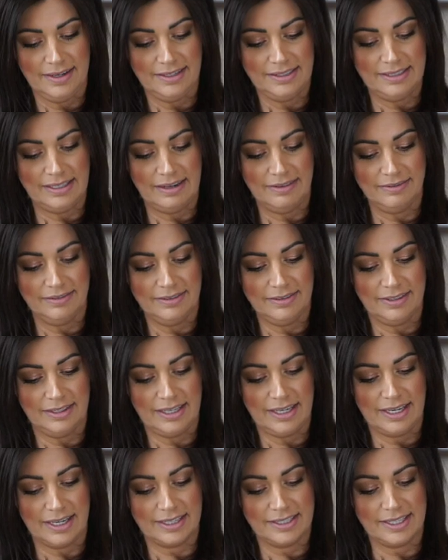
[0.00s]

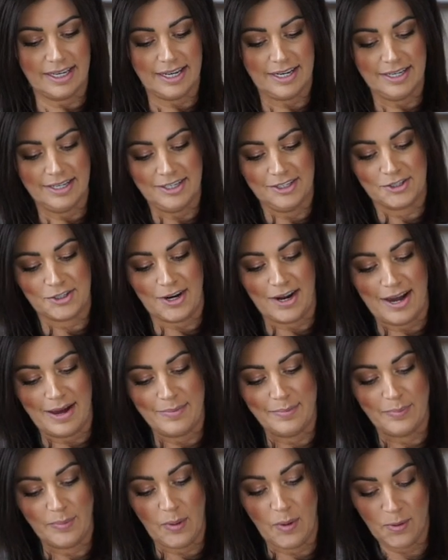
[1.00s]
Definitely excited to try
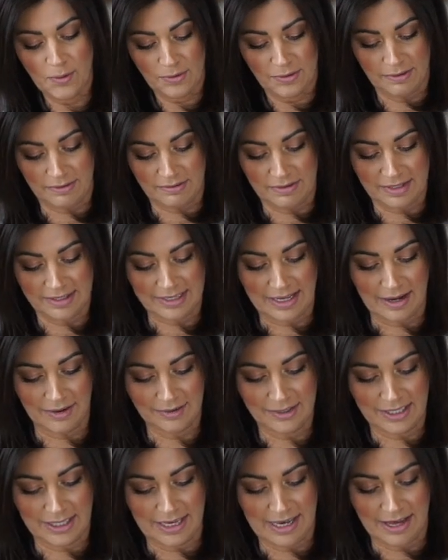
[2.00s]
both of these out
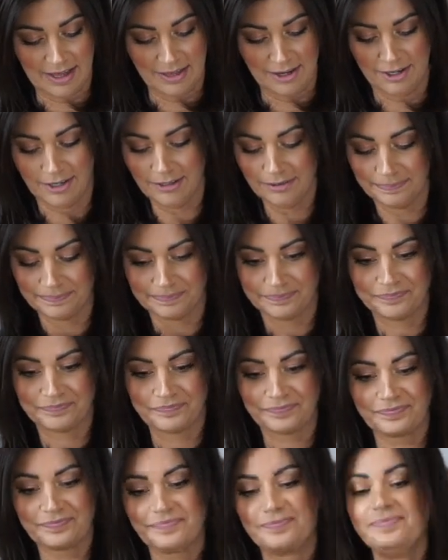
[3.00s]
together.
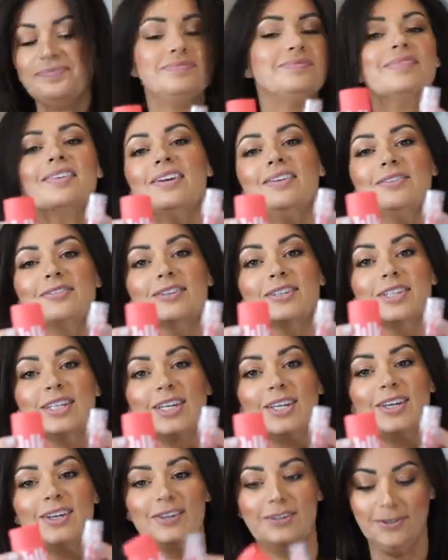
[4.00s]
Really
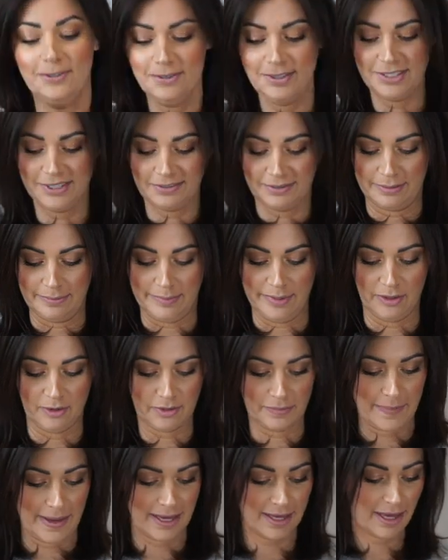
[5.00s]
cute. From
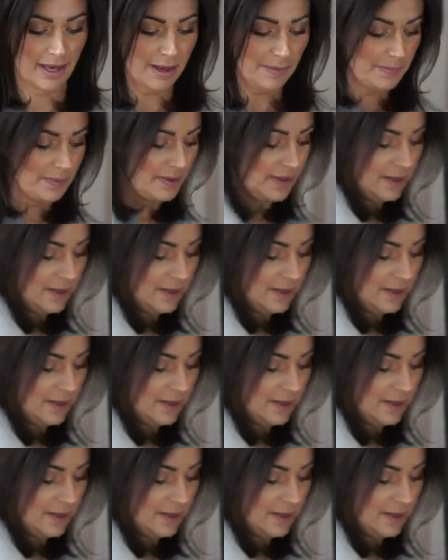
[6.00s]
Milk Makeup.